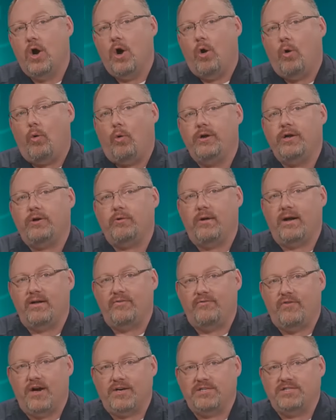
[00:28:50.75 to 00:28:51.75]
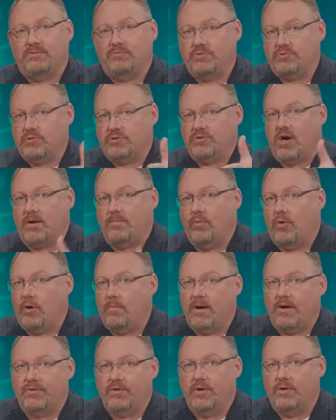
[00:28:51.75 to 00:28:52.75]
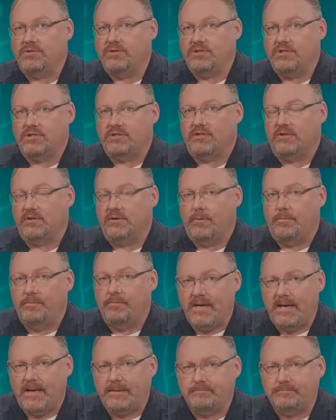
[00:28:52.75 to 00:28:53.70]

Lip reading: or you create a function, which we'll talk more about those in just a little bit.